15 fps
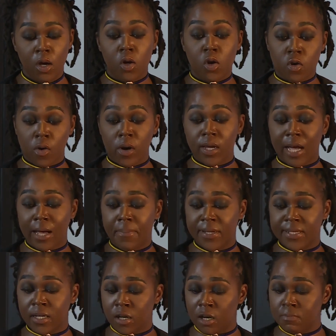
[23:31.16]
Growing up as
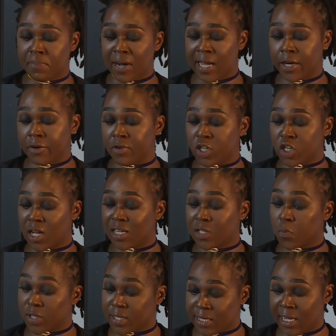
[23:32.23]
a non-binary child
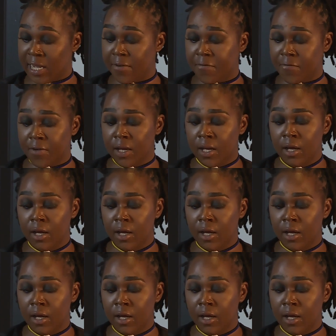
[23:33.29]
was tough,